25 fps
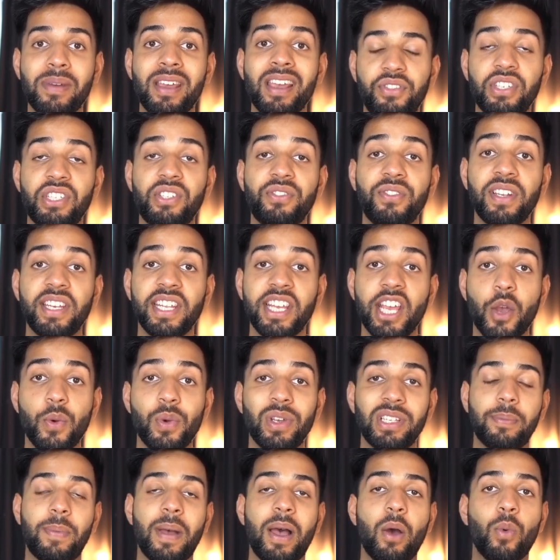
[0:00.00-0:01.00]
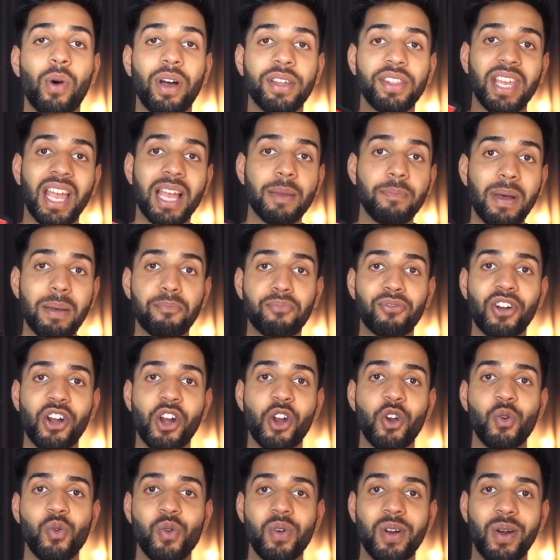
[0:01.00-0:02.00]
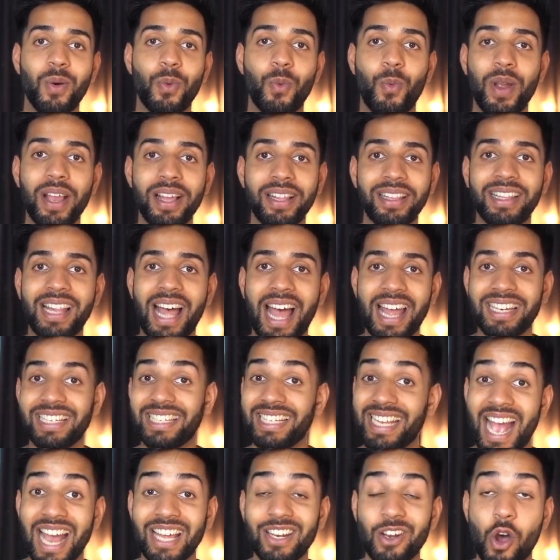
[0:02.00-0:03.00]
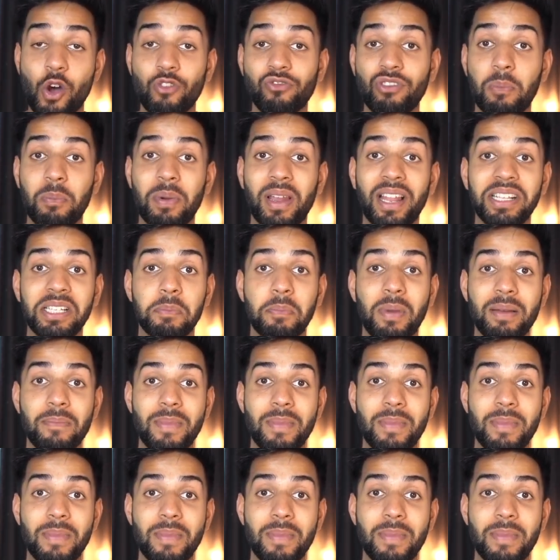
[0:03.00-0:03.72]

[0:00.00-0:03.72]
This video is about why the iPad Pro will and cannot replace my